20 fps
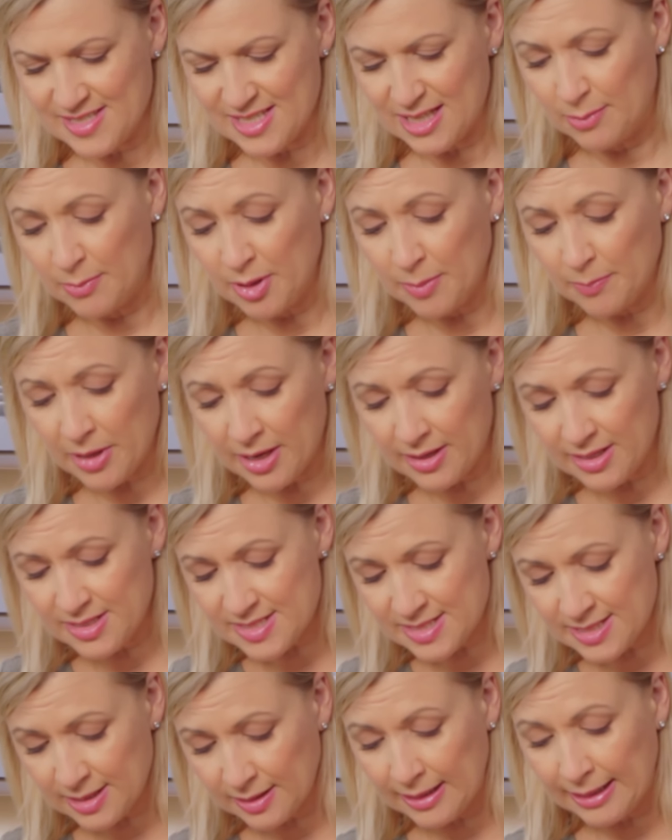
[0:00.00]
cinnamon bun is
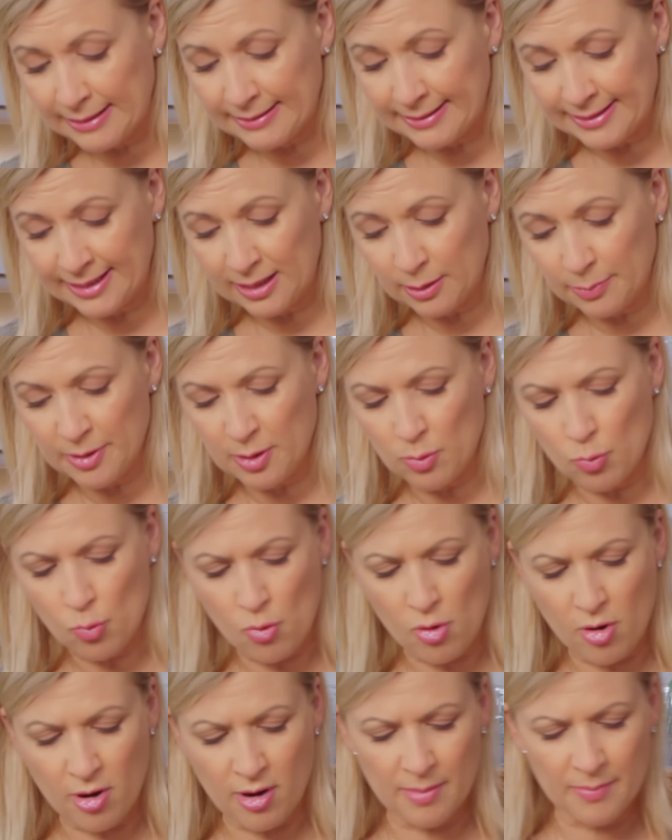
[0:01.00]
still a little bit
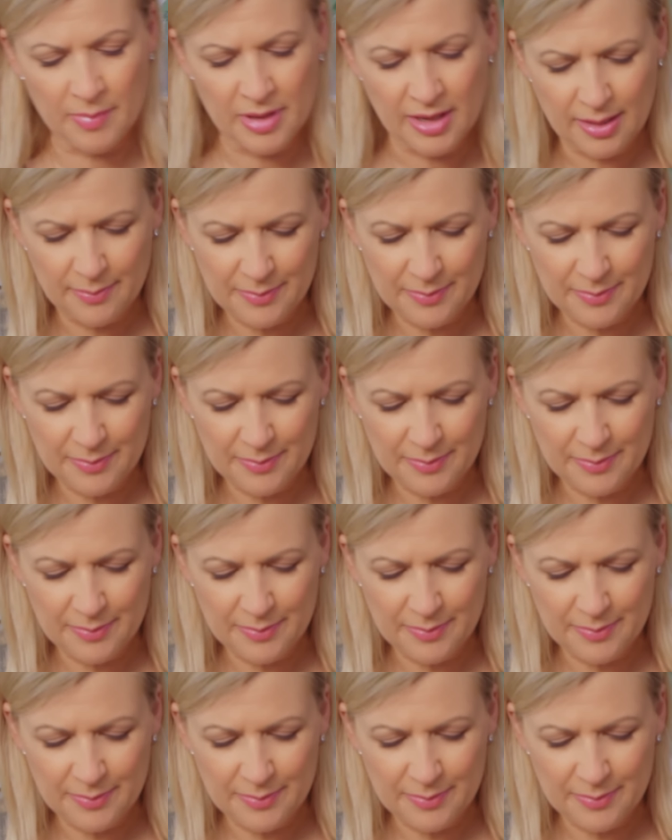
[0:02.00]
warm,